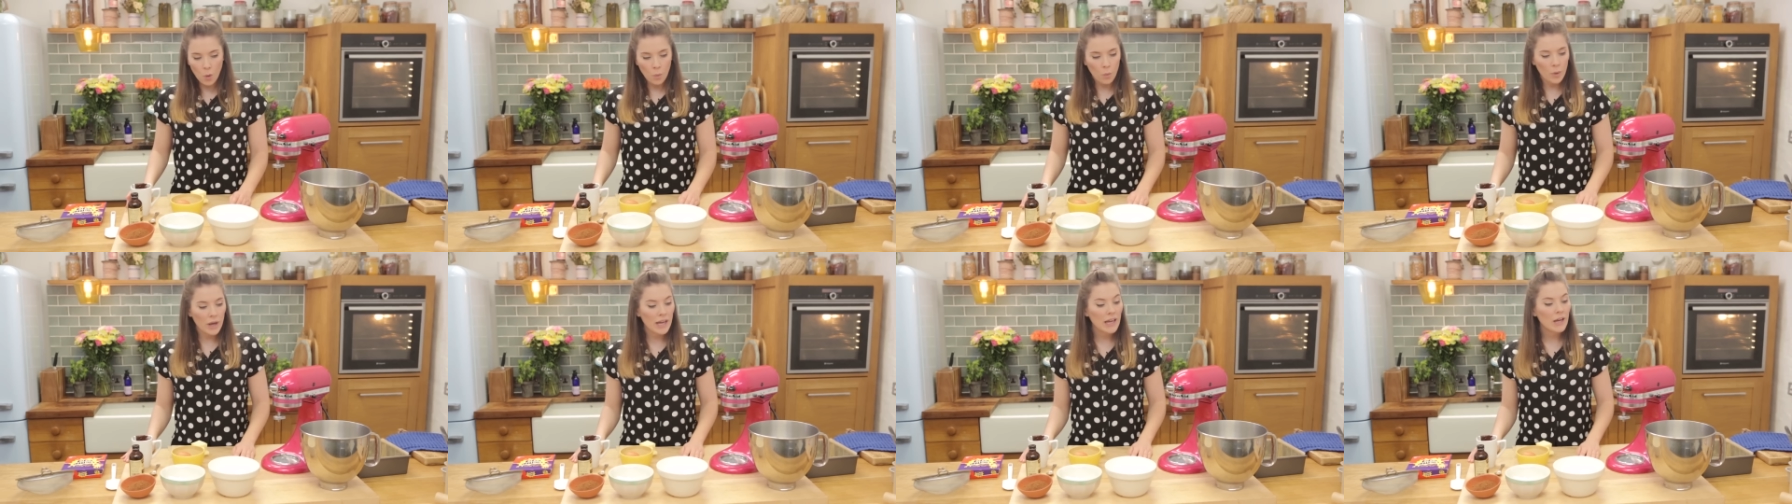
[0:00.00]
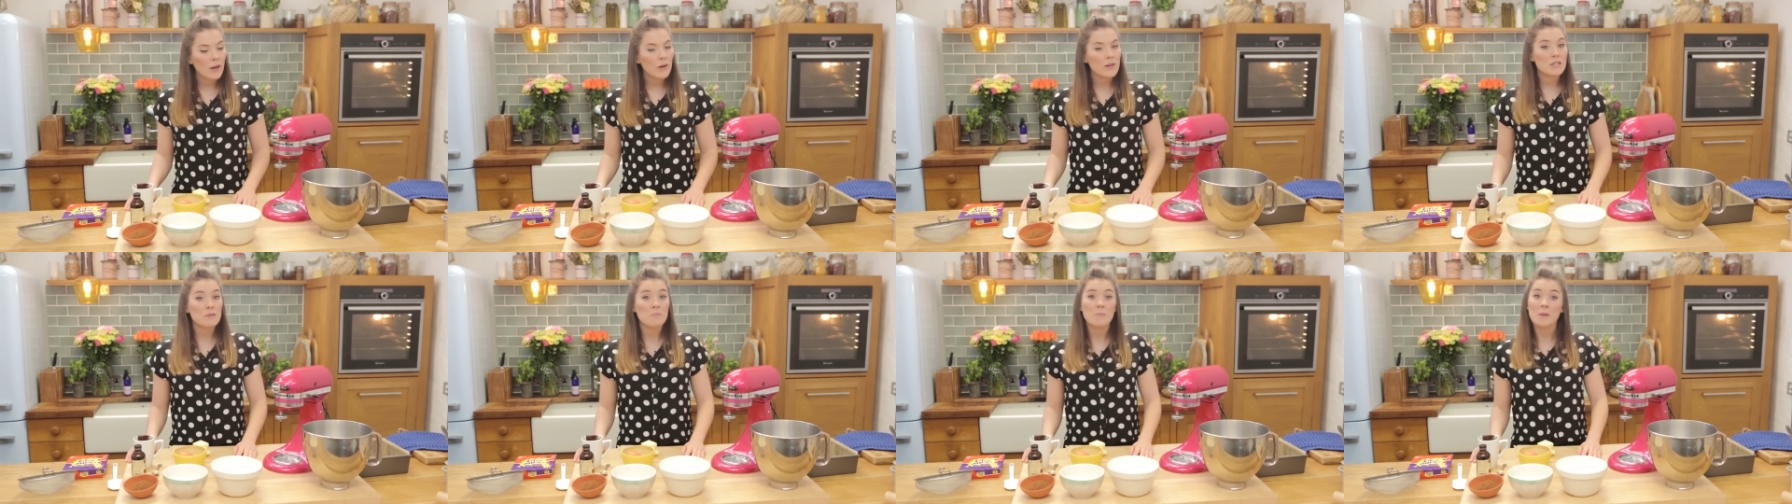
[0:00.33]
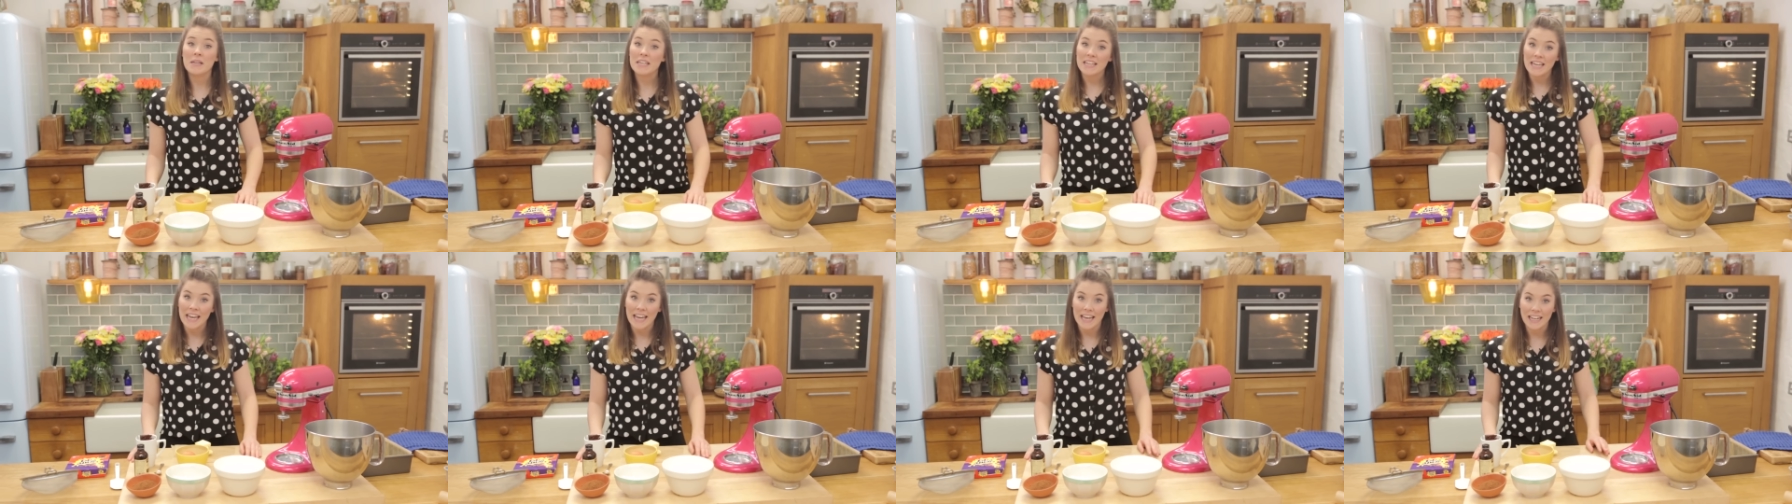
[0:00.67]
We're going to
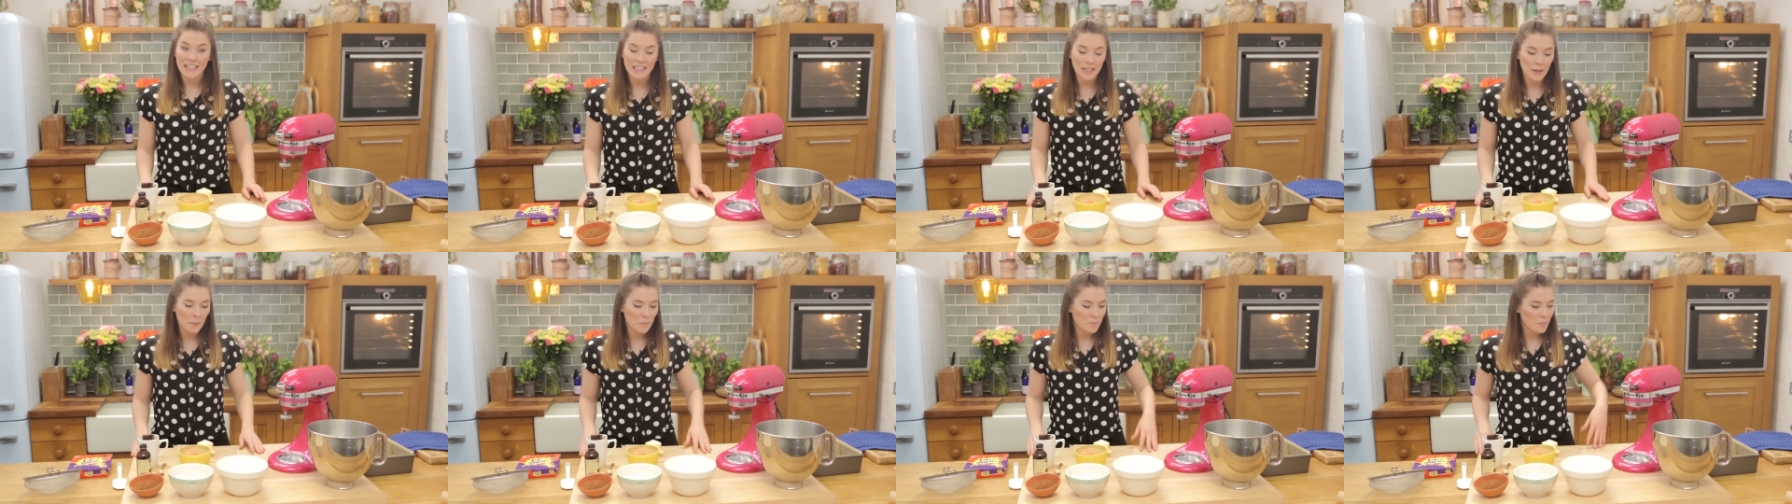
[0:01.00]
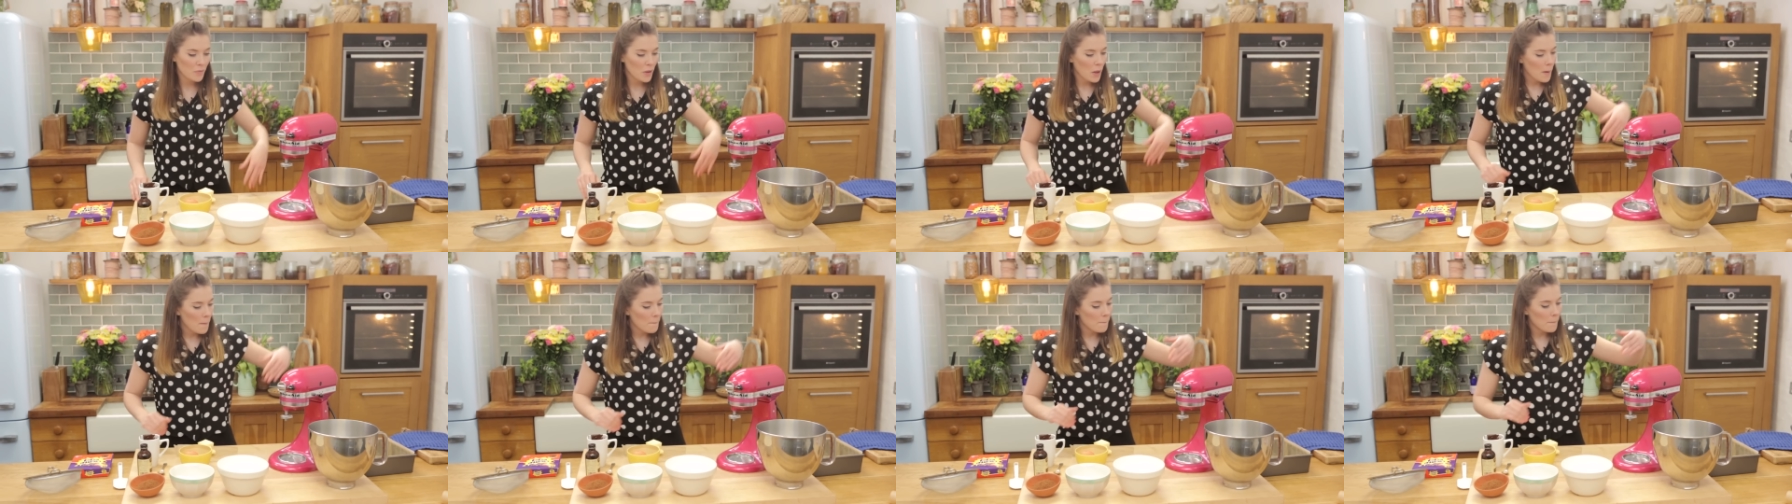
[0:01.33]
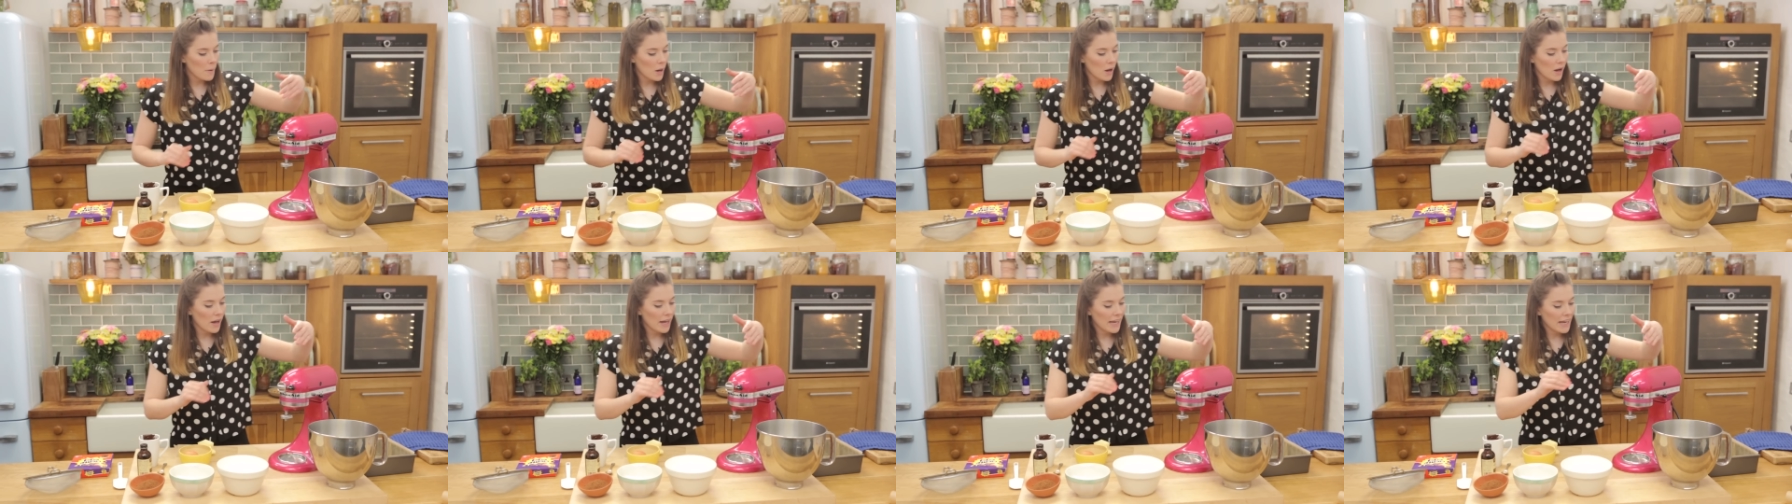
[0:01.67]
begin
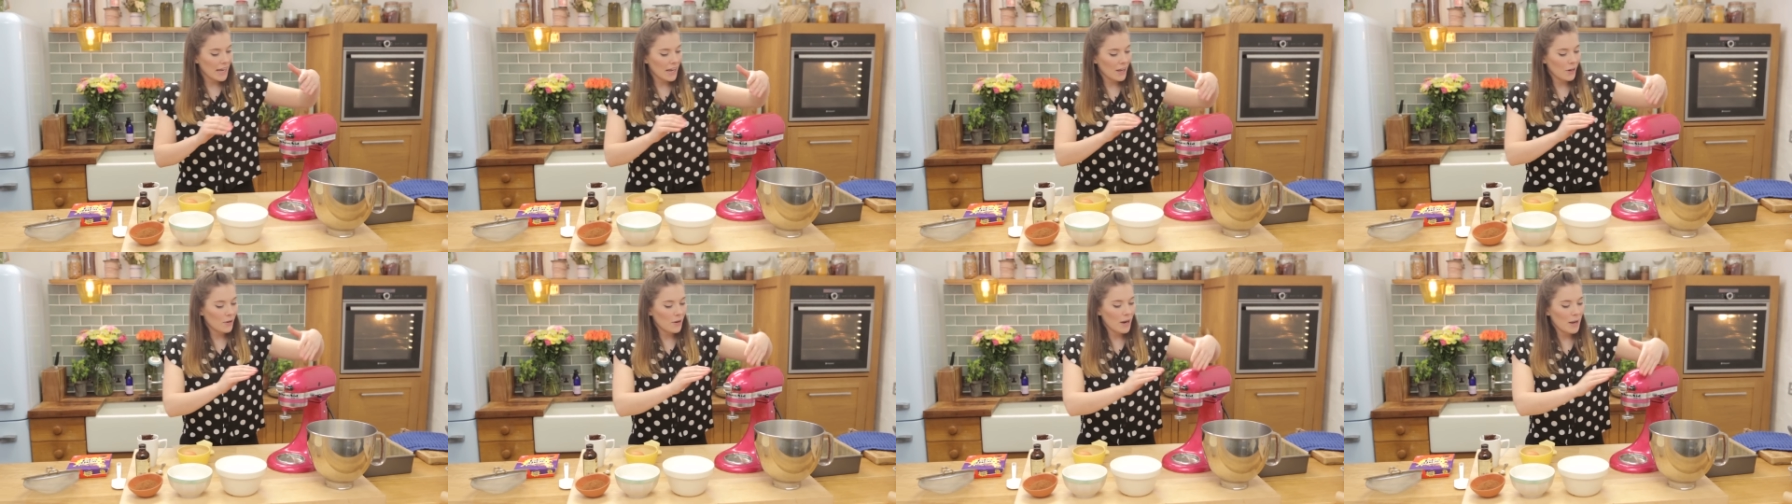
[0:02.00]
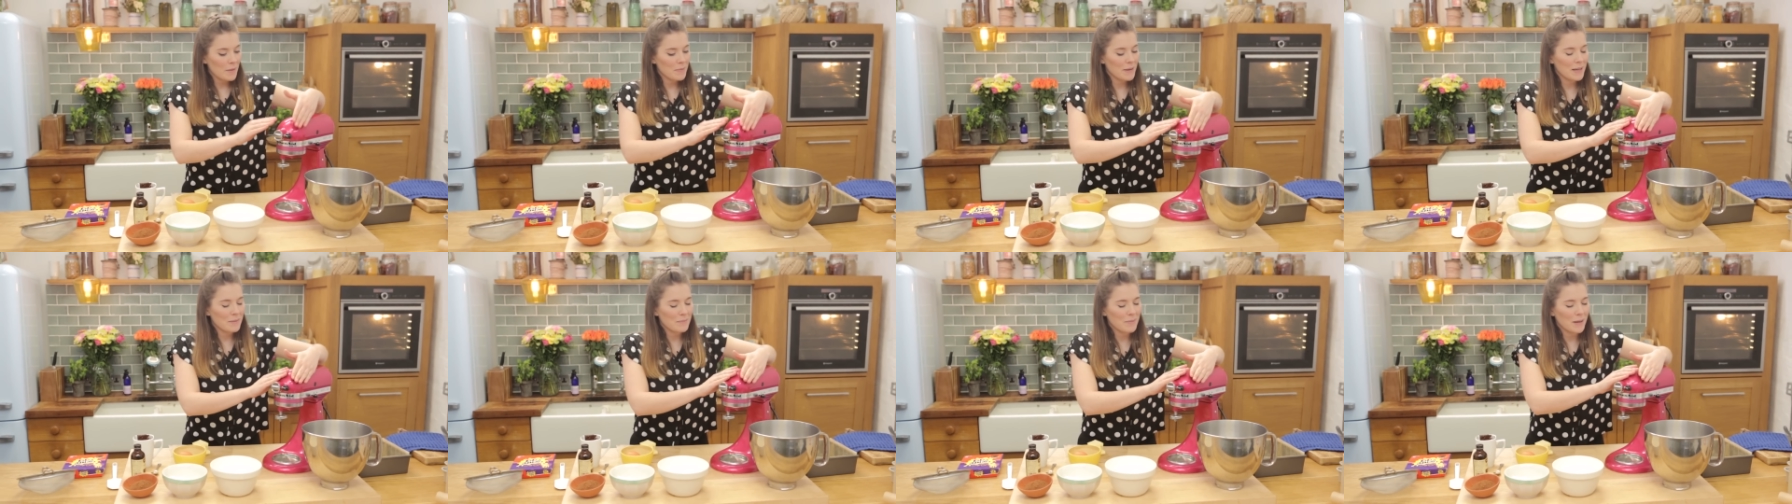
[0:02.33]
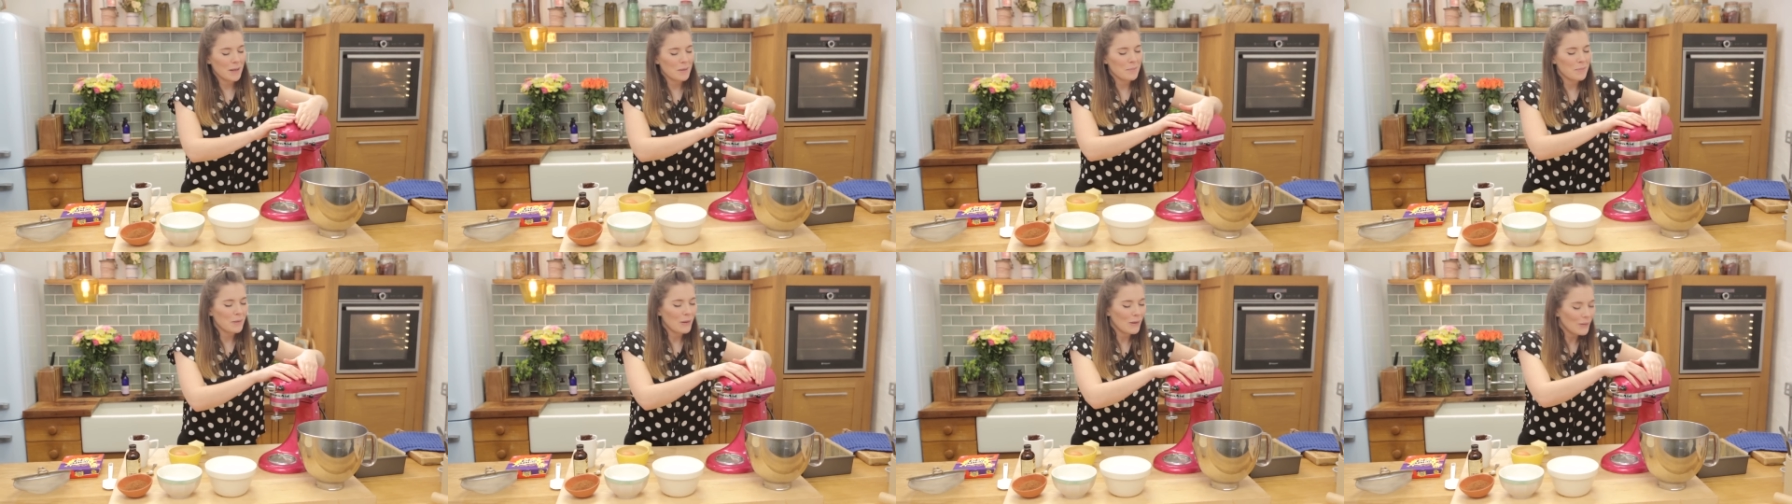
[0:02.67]
by grabbing
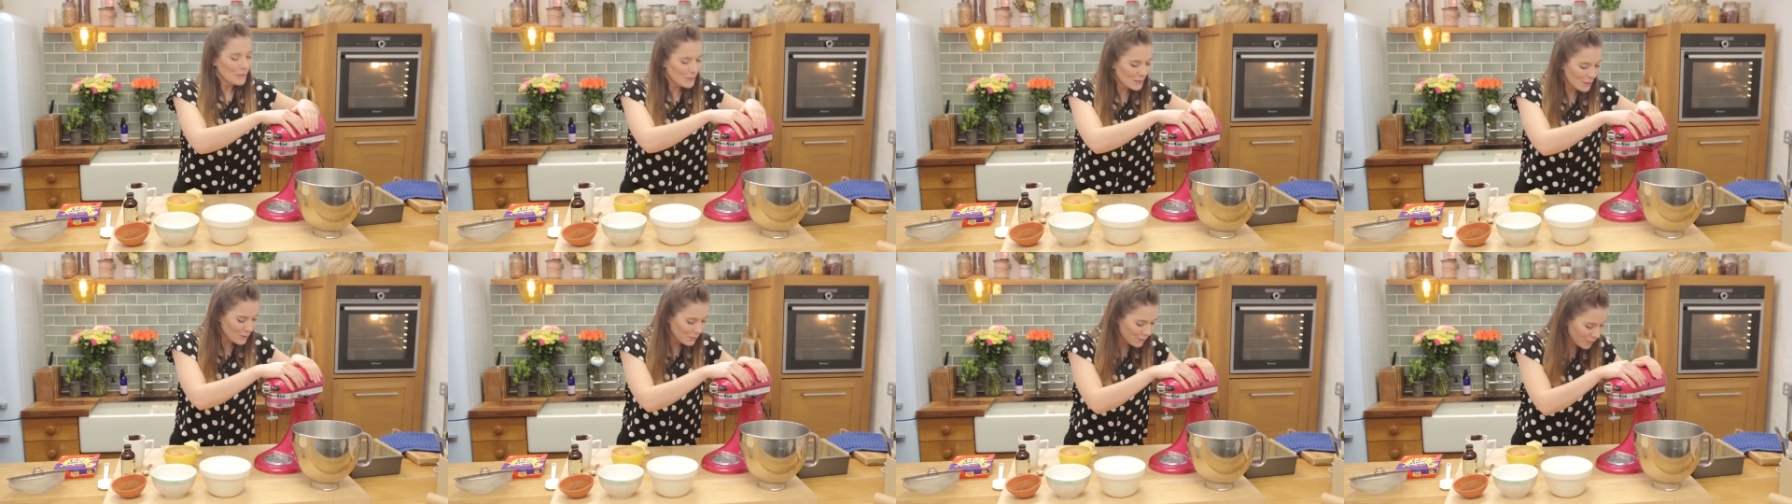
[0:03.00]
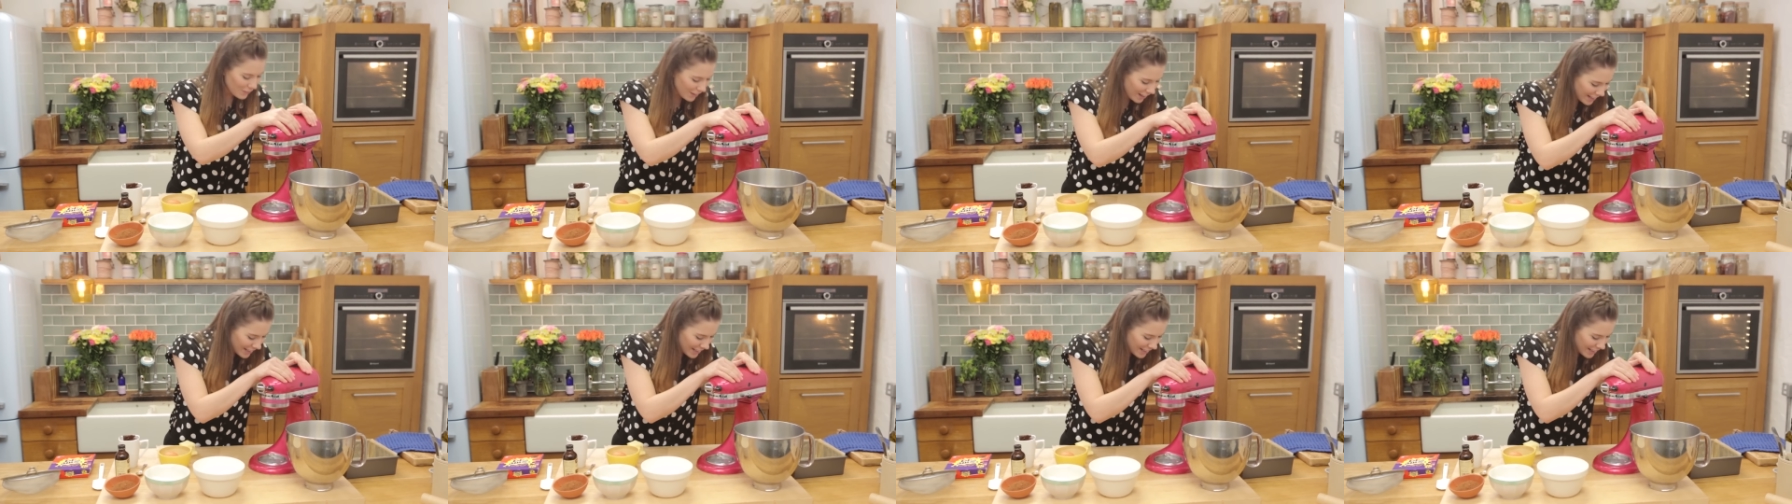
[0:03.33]
my beautiful,